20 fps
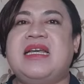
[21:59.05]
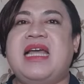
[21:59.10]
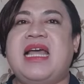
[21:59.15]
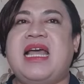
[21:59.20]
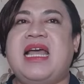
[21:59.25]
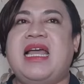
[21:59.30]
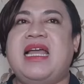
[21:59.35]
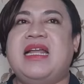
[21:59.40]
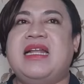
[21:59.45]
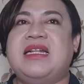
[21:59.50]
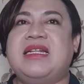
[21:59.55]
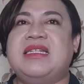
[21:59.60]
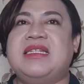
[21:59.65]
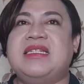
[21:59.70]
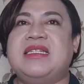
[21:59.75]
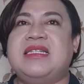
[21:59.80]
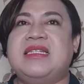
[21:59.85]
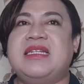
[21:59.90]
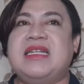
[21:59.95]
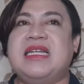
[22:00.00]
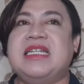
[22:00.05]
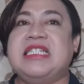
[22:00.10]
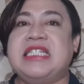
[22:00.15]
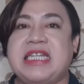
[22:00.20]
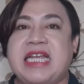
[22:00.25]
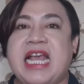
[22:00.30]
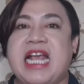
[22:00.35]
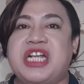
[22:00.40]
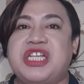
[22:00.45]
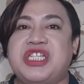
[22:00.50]
an
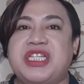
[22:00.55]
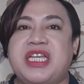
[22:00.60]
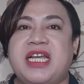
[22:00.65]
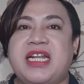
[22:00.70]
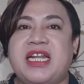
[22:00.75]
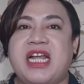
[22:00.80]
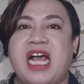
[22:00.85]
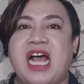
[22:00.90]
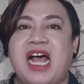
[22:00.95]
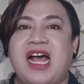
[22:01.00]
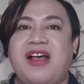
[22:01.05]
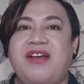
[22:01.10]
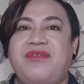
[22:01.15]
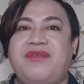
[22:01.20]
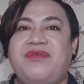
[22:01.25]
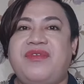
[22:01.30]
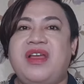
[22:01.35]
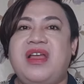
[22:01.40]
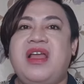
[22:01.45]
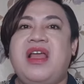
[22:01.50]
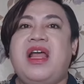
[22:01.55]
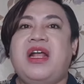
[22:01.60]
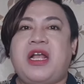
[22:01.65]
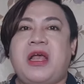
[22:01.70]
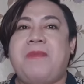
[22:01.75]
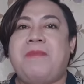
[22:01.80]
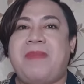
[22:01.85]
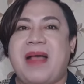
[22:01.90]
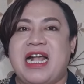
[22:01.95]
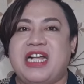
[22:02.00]
indication of
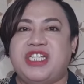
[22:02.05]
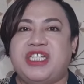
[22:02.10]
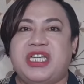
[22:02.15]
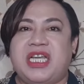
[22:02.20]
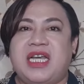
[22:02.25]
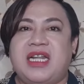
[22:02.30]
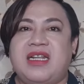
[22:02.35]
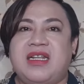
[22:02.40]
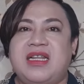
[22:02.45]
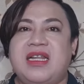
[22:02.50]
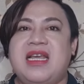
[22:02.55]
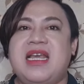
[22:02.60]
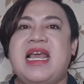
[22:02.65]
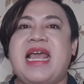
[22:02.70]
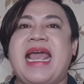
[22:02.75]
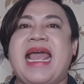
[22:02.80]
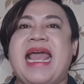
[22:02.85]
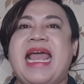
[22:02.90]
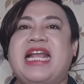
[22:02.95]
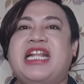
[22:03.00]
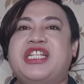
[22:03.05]
compassion and